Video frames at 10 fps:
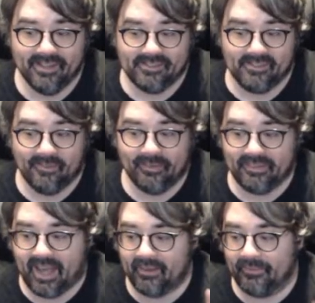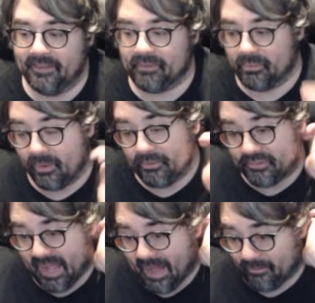So, and not only the Rogues
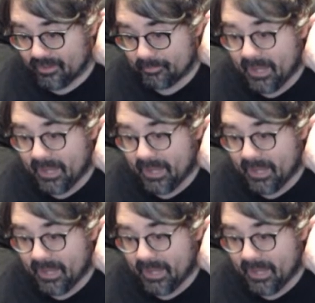Gallery of